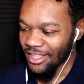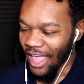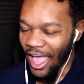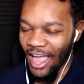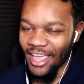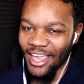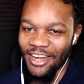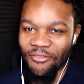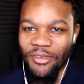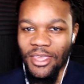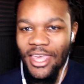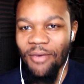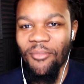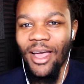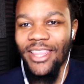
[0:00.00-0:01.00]
I can't even
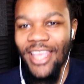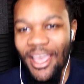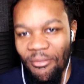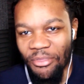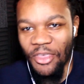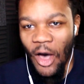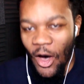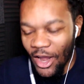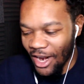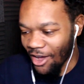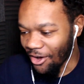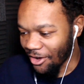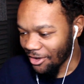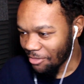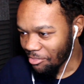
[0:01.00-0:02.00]
get my damn thought
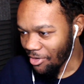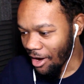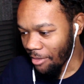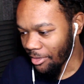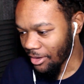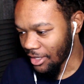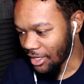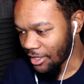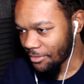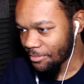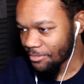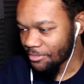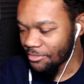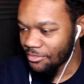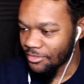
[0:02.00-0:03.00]
out properly.
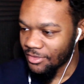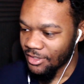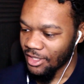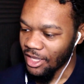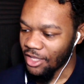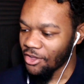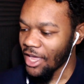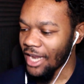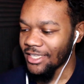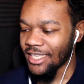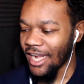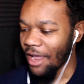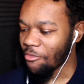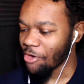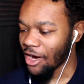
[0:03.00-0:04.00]
Like, you gotta say
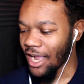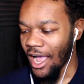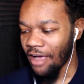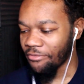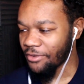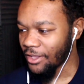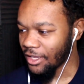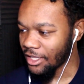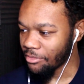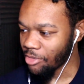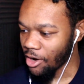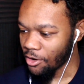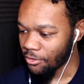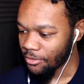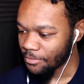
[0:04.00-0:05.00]
that more confidently,
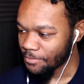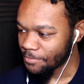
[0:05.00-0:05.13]
bro.